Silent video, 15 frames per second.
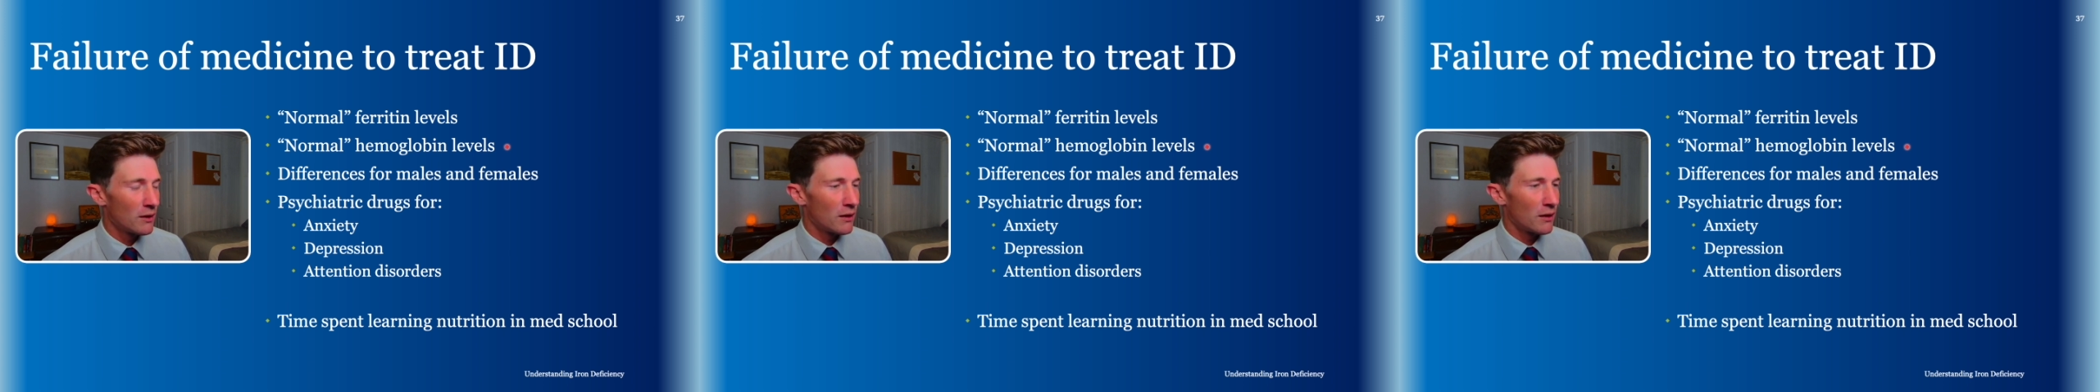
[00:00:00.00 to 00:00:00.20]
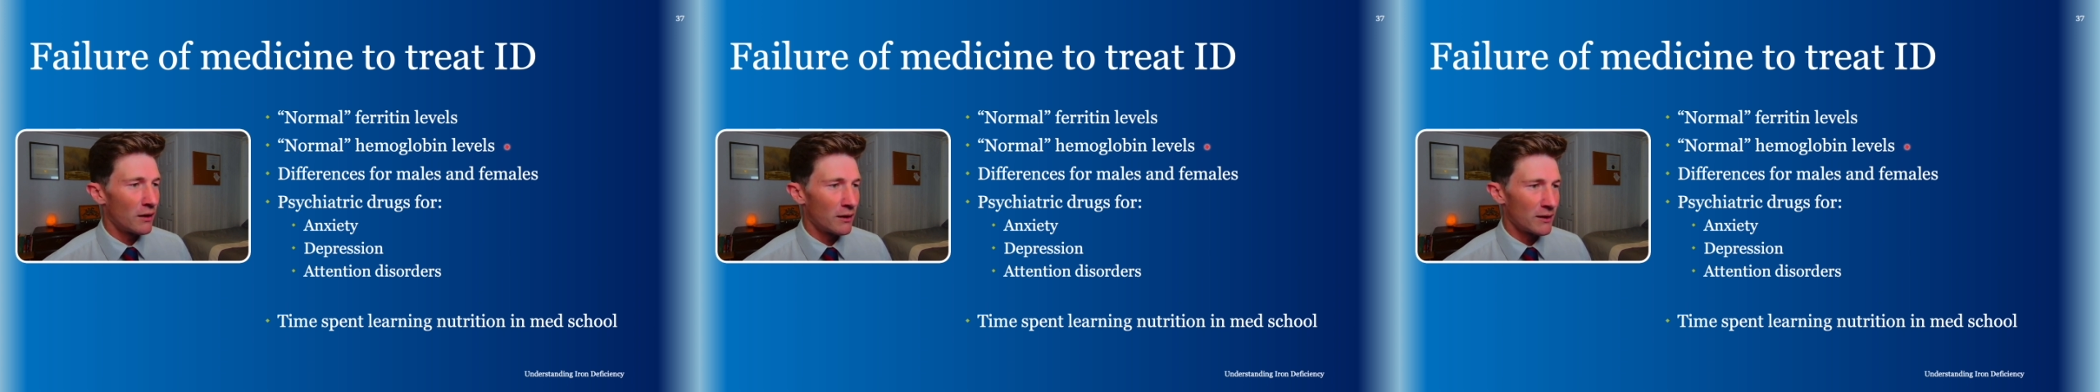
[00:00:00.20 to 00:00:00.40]

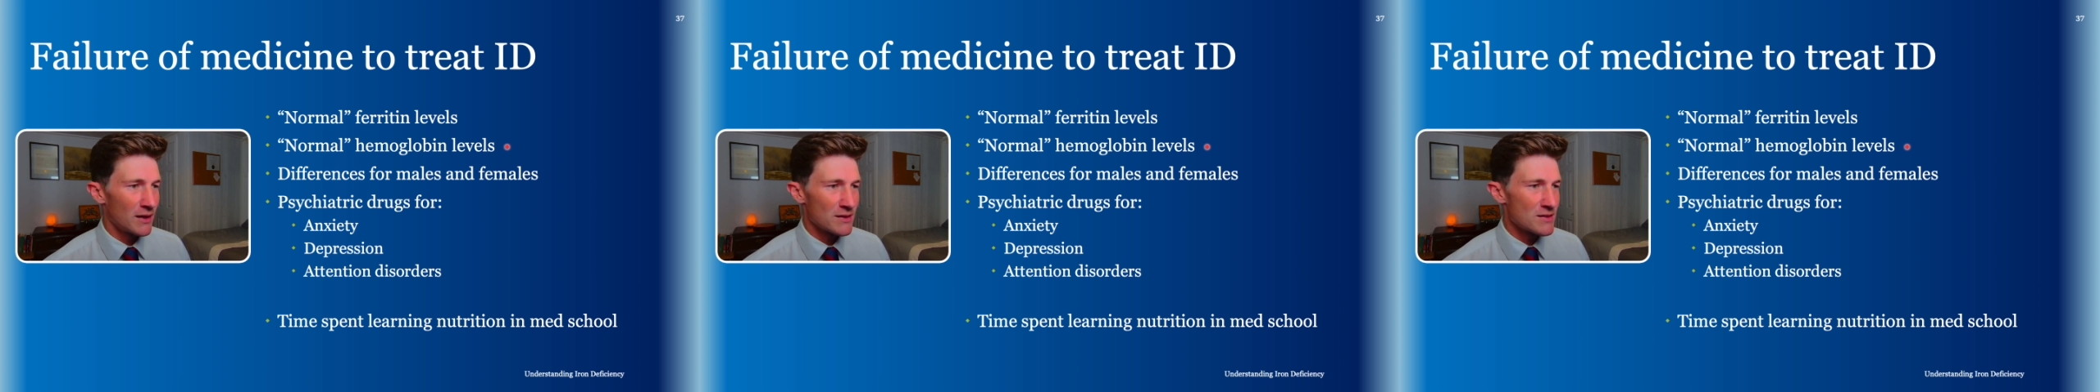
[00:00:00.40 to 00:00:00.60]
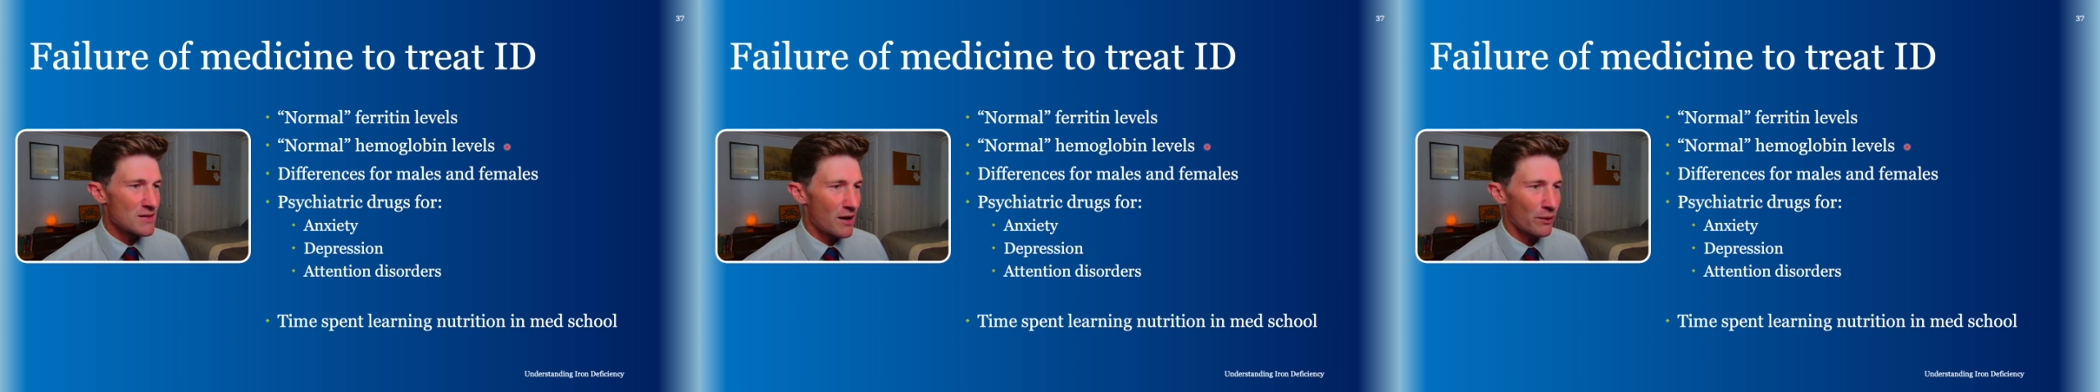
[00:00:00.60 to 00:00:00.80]

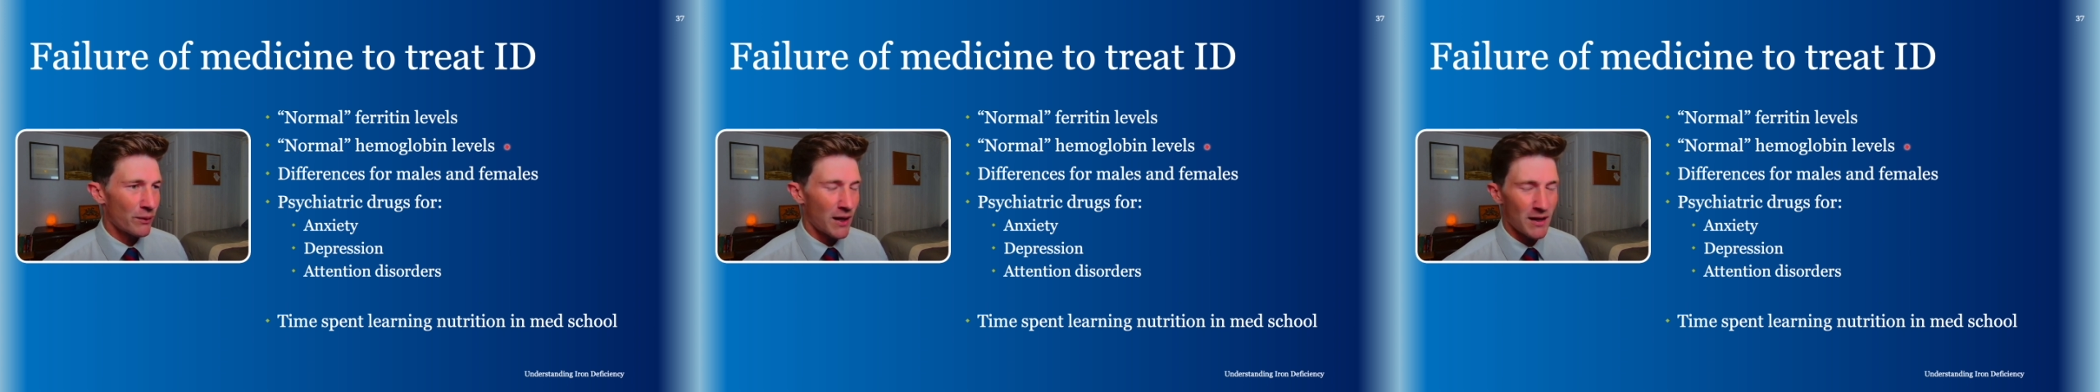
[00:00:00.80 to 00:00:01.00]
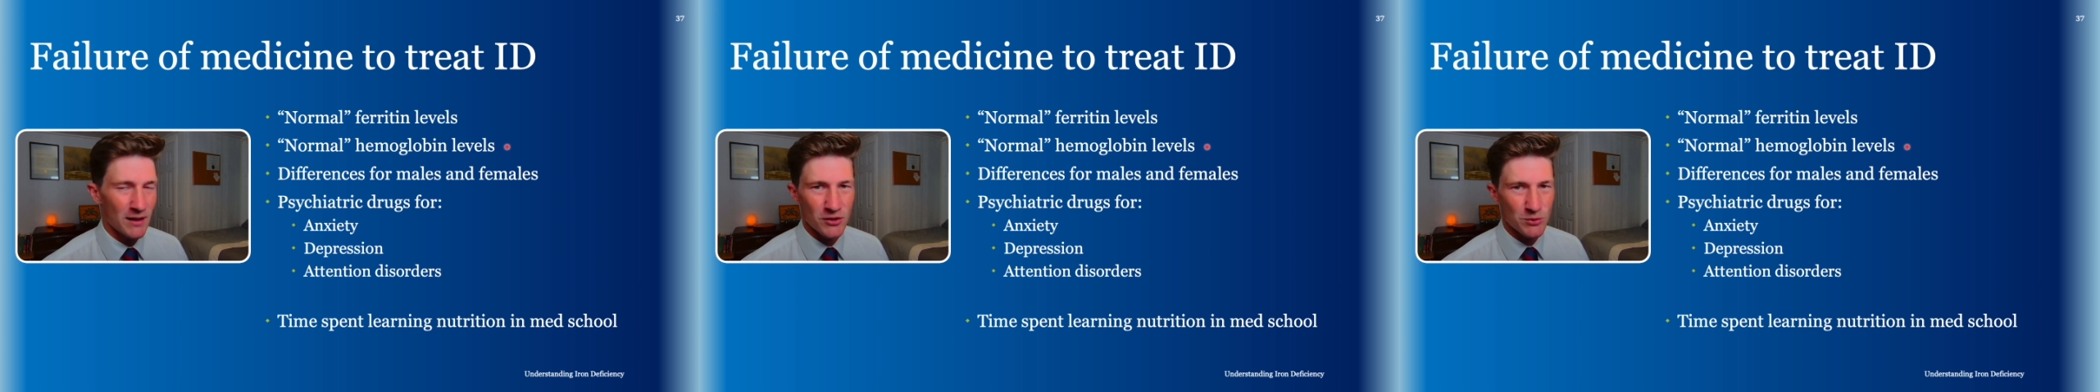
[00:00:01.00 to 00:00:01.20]
That's not
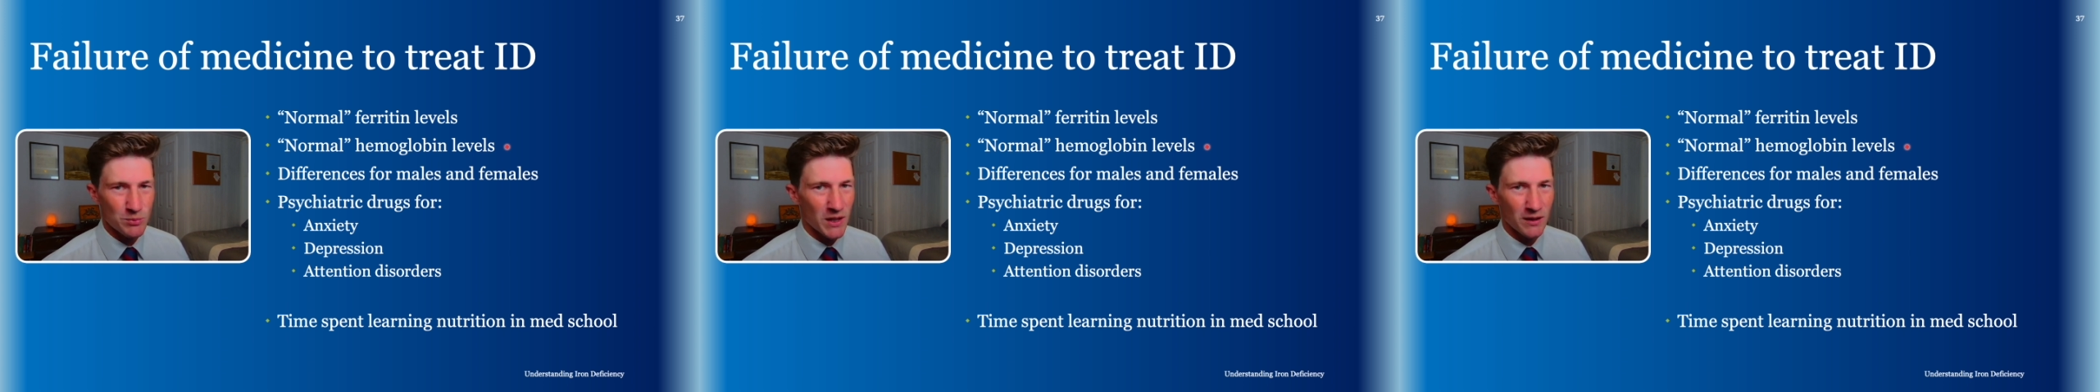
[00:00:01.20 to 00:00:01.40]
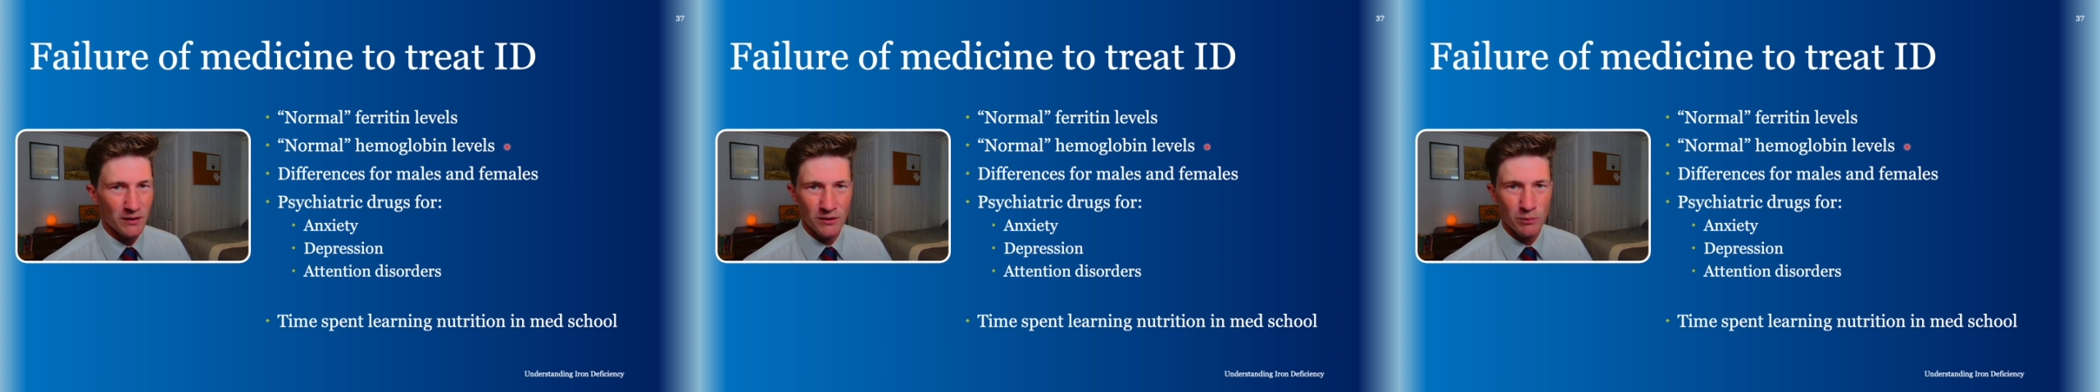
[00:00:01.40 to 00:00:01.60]
okay. Just
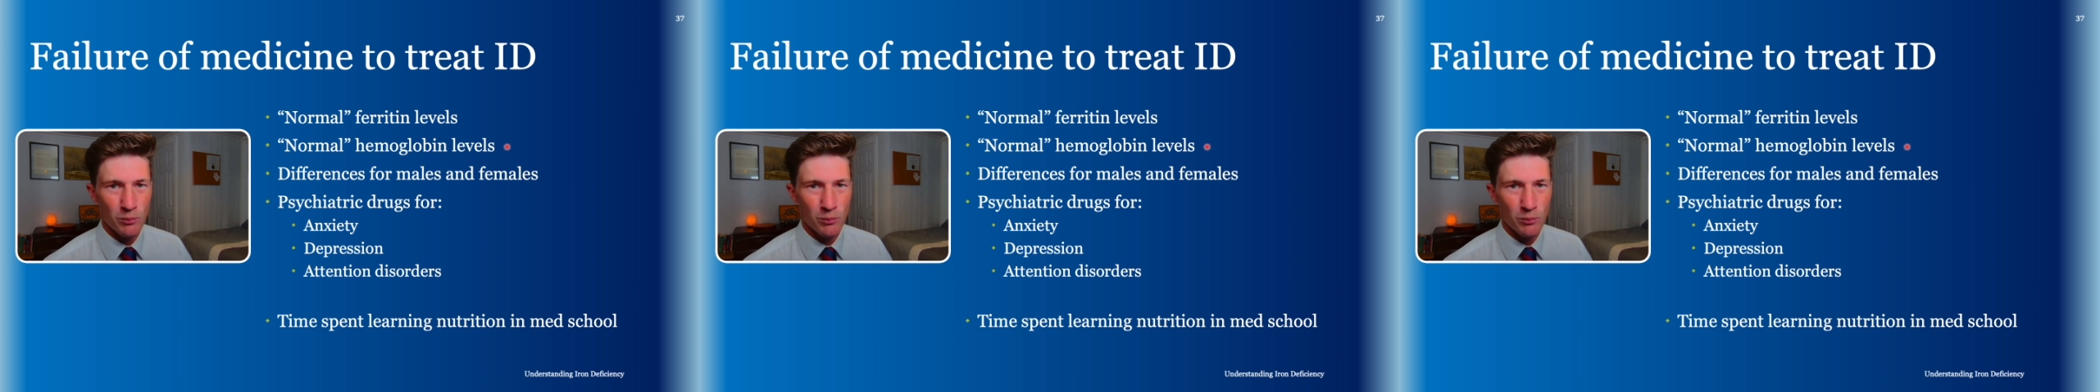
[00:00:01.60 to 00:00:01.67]
because it's